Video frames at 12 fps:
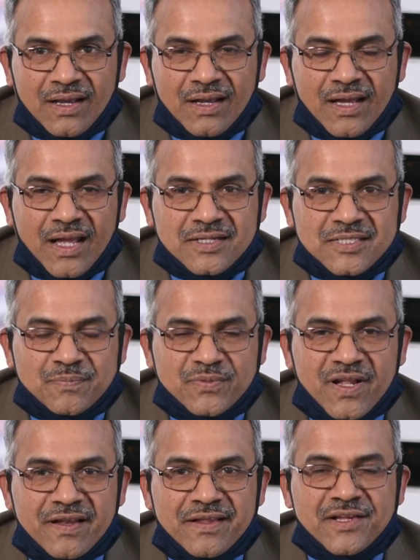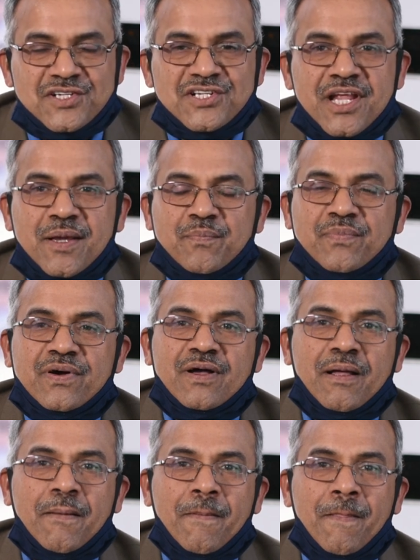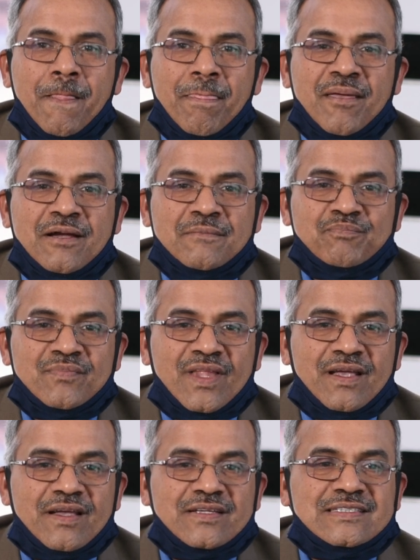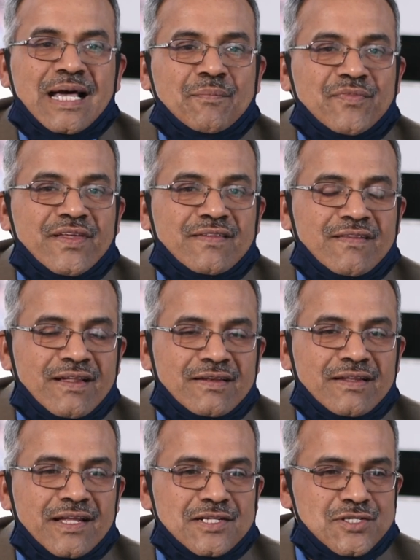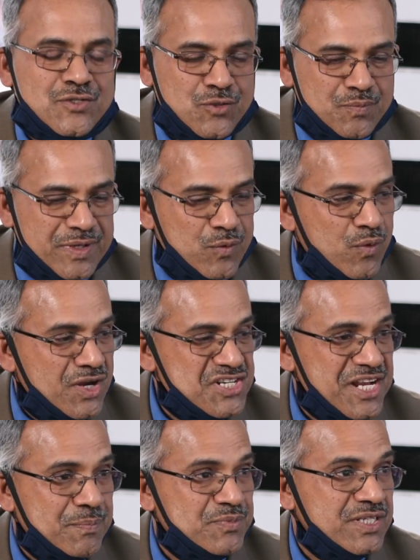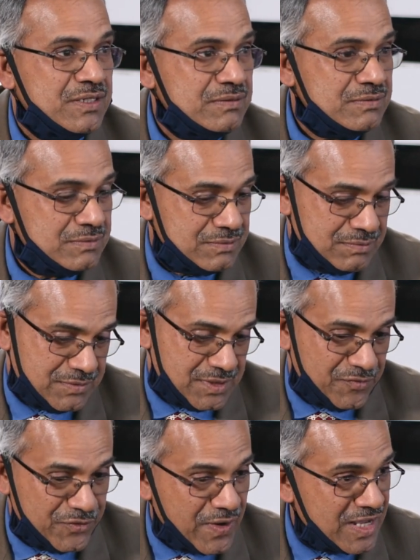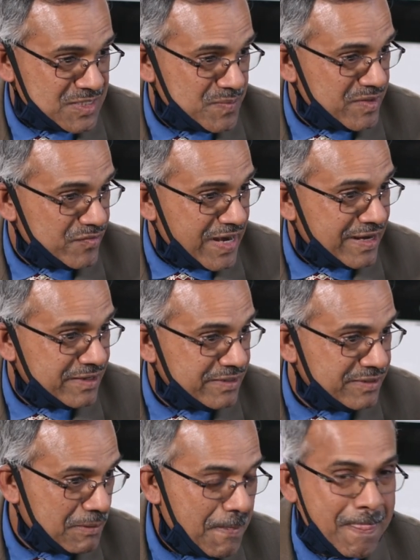Entrepreneurship is something that needs to be worshipped, if you ask me frankly.